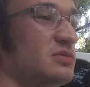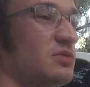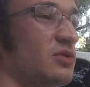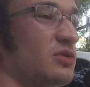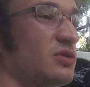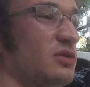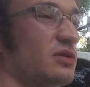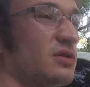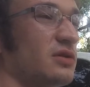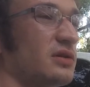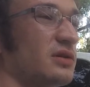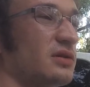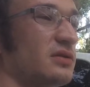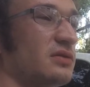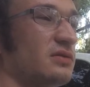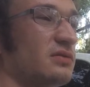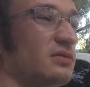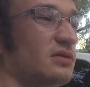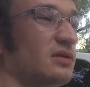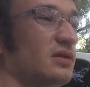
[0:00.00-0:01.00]
anymore,
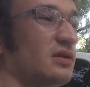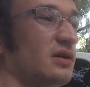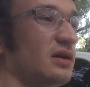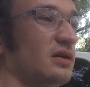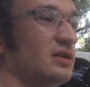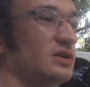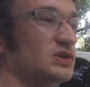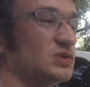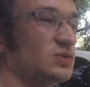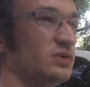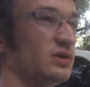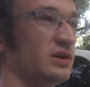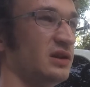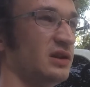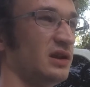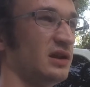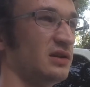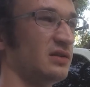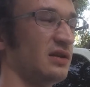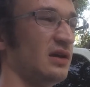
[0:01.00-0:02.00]
and I just
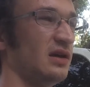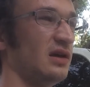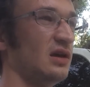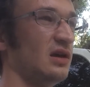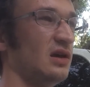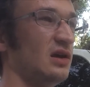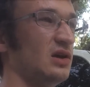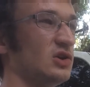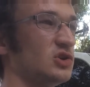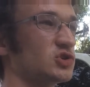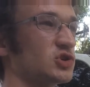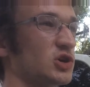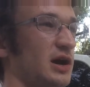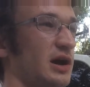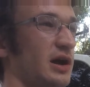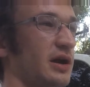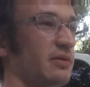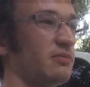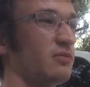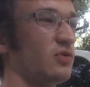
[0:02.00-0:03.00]
wanted to
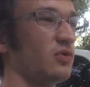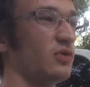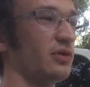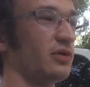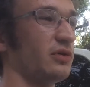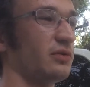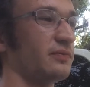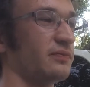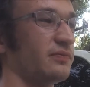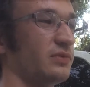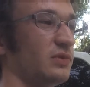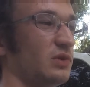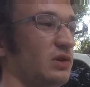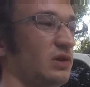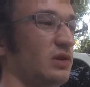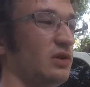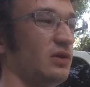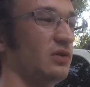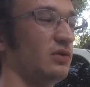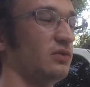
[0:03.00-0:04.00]
try more,
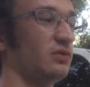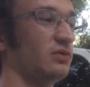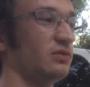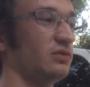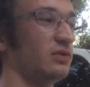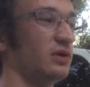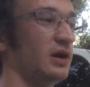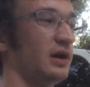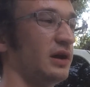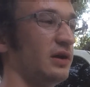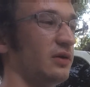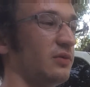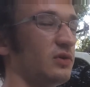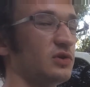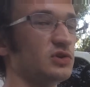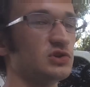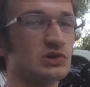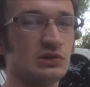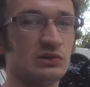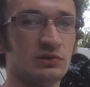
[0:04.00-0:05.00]
you know,
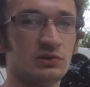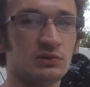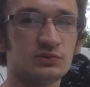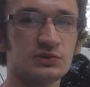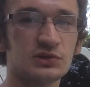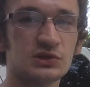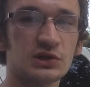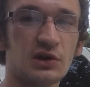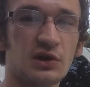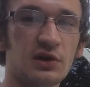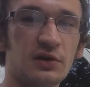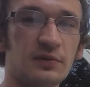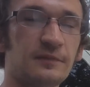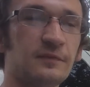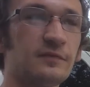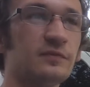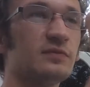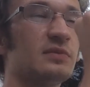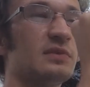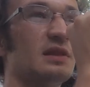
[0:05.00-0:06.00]
original
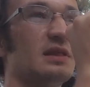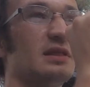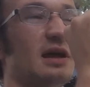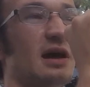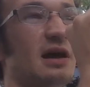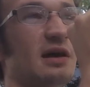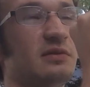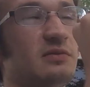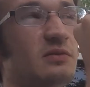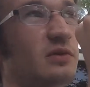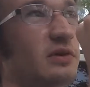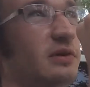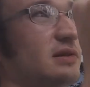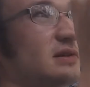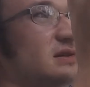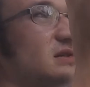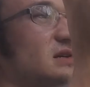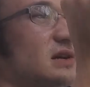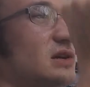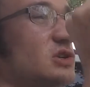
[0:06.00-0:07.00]
cigar, not
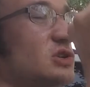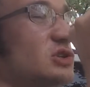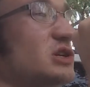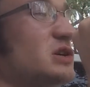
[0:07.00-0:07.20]
one of these like